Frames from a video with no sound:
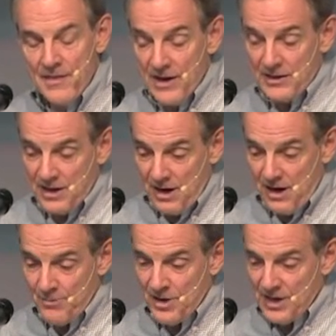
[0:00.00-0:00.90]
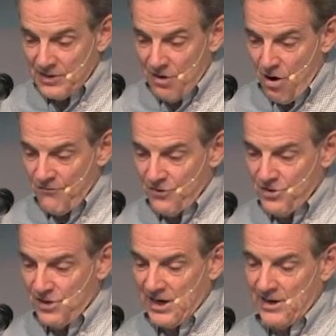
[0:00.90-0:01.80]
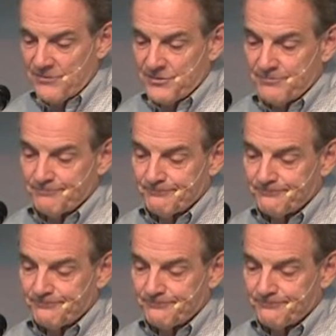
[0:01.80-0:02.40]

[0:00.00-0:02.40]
then come and offer your gift.